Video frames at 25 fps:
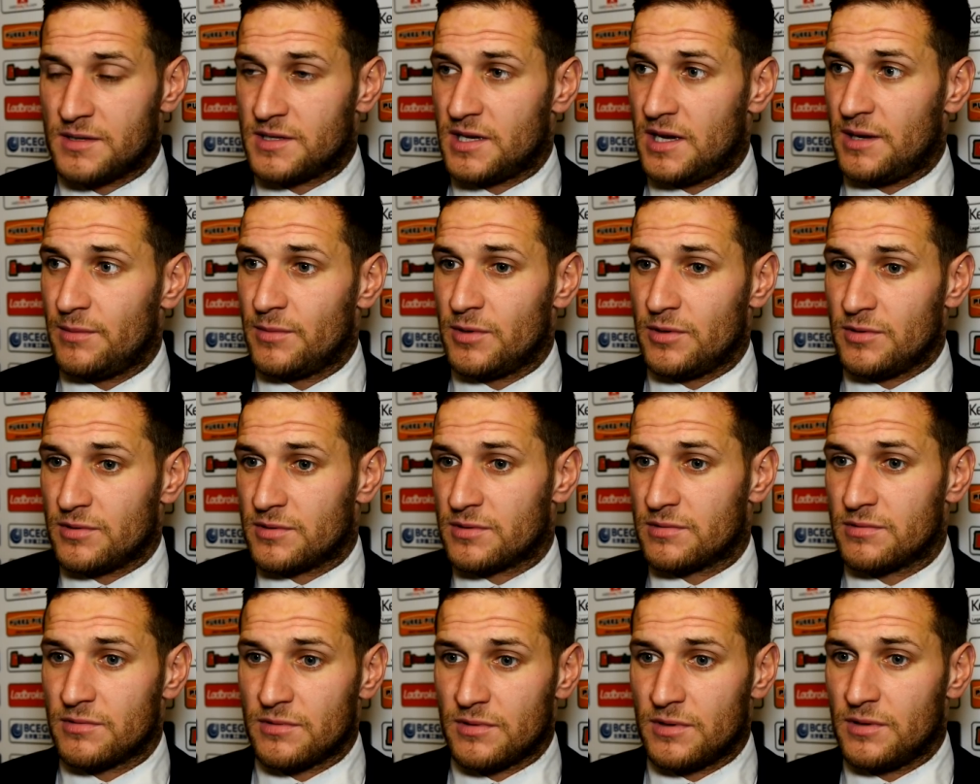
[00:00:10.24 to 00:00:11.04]
team
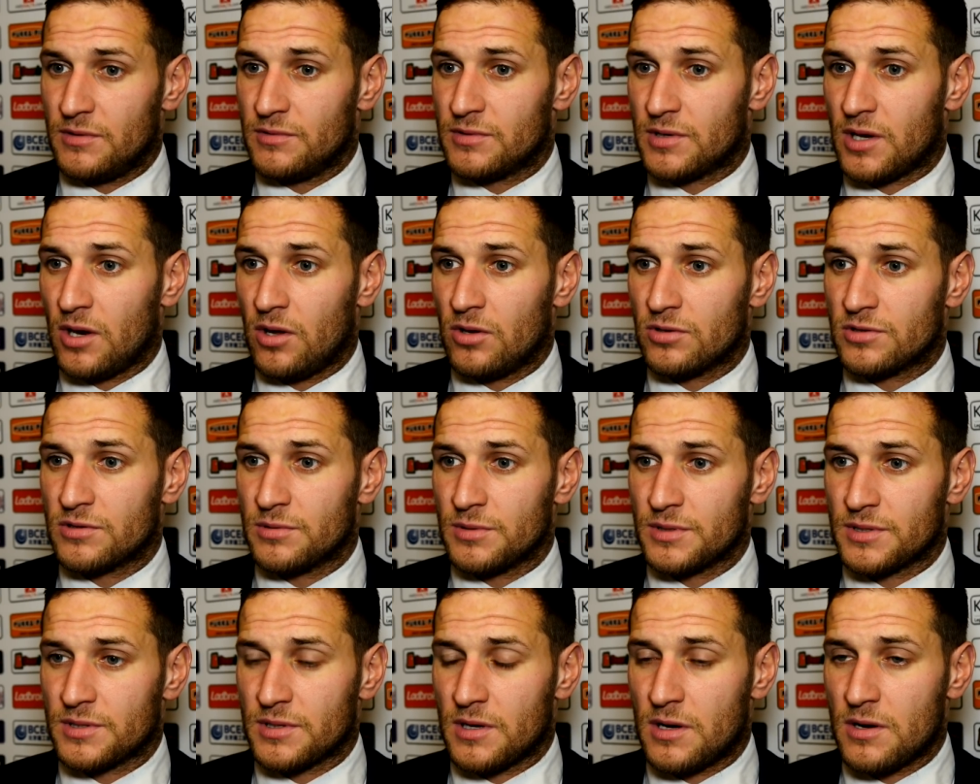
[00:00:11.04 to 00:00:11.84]
who's close
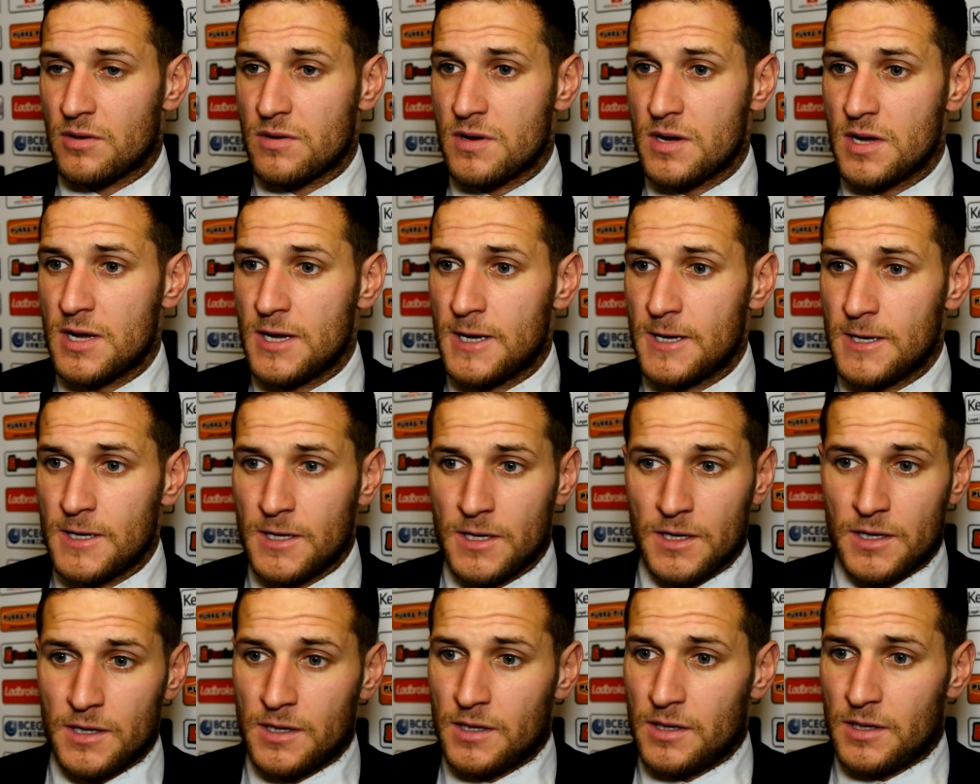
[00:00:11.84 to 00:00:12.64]
to us, so
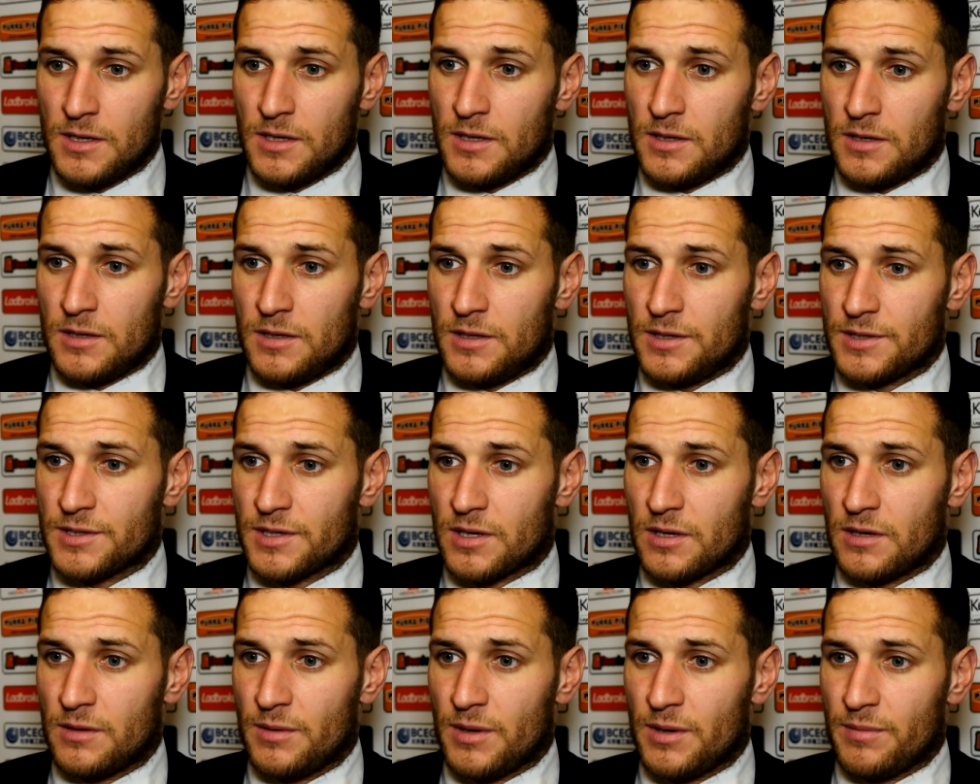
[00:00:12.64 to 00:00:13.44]
it's
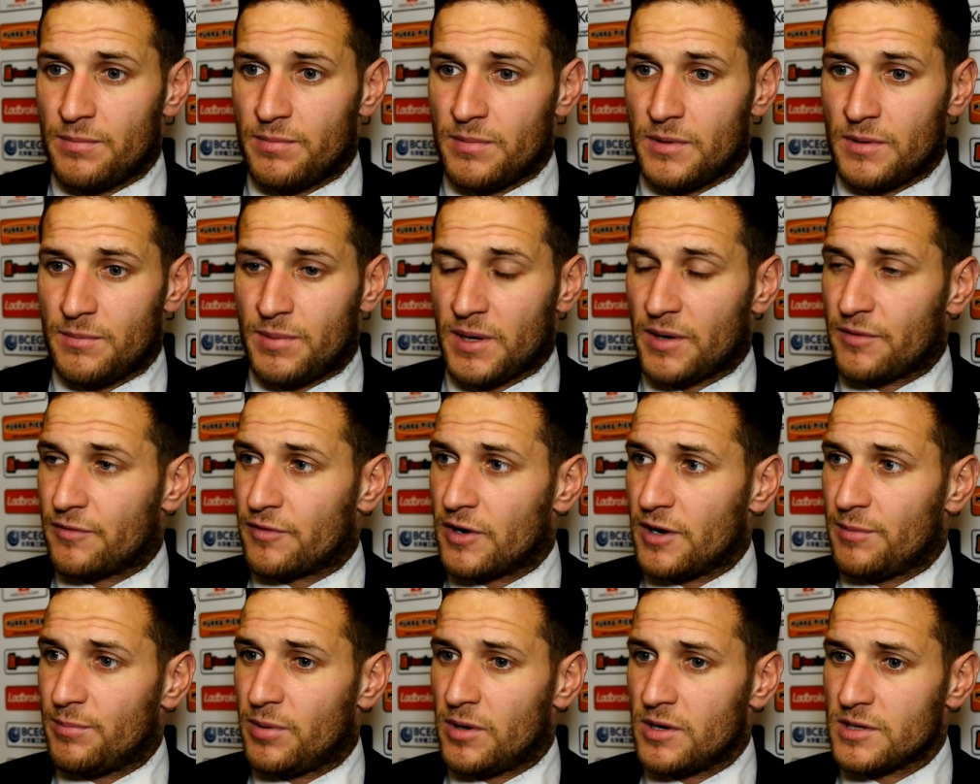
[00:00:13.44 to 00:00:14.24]
going to be a big
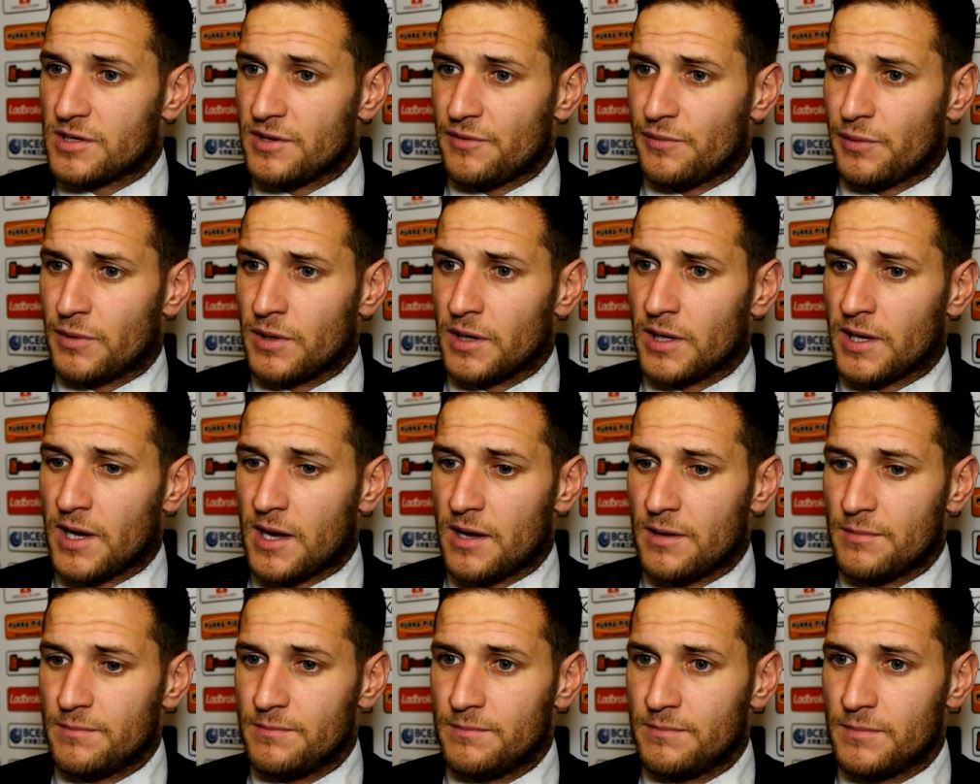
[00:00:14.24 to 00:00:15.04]
3 points if we can
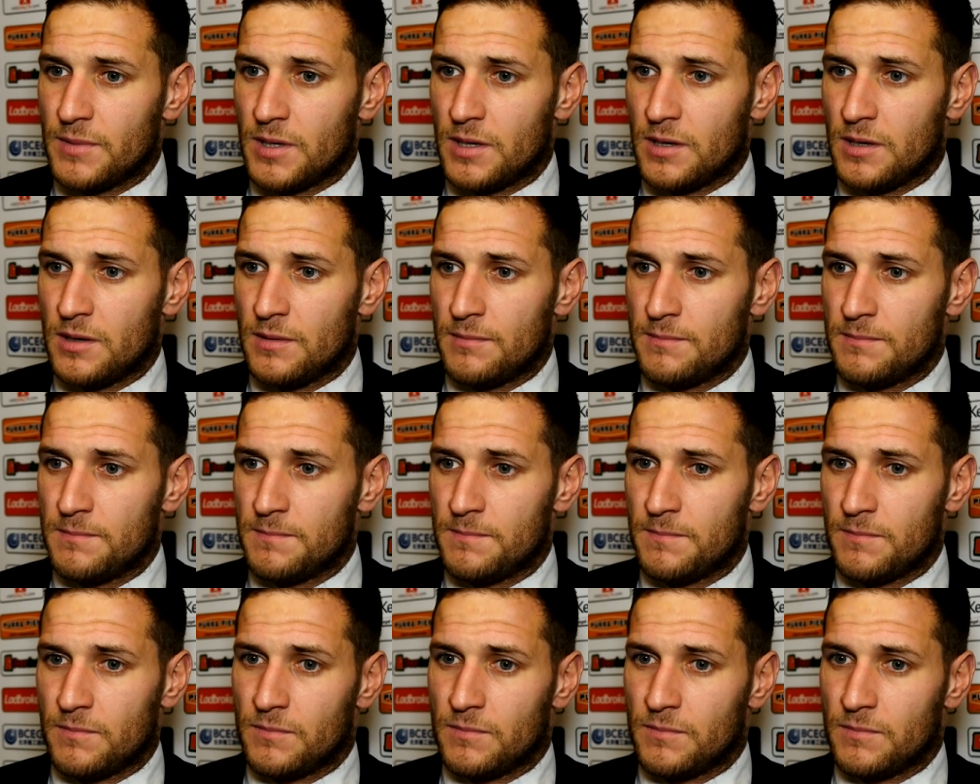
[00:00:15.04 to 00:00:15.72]
get them.